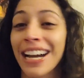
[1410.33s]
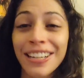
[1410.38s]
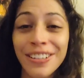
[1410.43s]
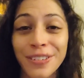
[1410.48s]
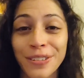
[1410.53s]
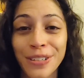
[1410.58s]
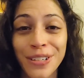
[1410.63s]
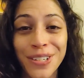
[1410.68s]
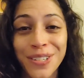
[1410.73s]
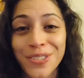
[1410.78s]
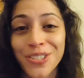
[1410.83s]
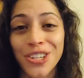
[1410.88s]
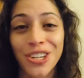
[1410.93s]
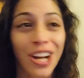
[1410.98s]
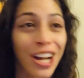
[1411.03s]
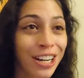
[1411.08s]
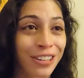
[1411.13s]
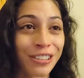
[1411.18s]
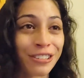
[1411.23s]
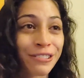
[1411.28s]
I don't know
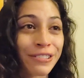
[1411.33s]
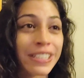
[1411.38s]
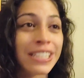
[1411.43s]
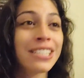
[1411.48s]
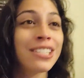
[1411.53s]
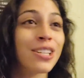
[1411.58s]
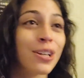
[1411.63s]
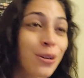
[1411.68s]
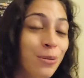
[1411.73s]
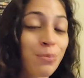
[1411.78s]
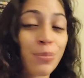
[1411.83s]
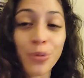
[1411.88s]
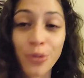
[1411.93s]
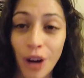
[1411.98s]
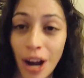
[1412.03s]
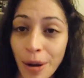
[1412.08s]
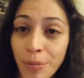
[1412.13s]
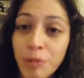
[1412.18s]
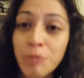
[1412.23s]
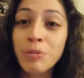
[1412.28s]
geography, so
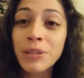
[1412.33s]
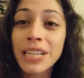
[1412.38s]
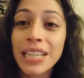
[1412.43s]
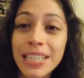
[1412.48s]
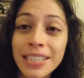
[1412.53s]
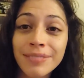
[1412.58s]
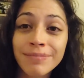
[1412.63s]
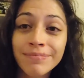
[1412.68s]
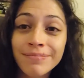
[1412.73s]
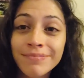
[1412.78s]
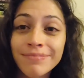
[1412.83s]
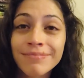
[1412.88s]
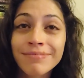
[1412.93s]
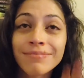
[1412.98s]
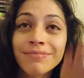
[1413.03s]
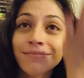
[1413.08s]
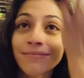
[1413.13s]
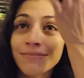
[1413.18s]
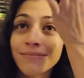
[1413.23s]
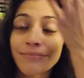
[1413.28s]
probably,
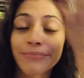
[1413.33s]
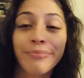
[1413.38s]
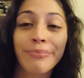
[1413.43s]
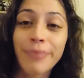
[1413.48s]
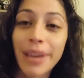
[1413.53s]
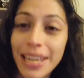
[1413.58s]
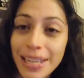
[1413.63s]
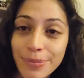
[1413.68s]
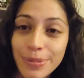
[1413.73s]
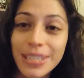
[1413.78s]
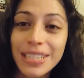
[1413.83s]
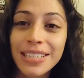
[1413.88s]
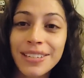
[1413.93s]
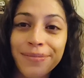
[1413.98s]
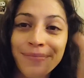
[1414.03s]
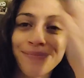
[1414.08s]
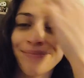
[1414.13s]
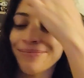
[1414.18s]
maybe.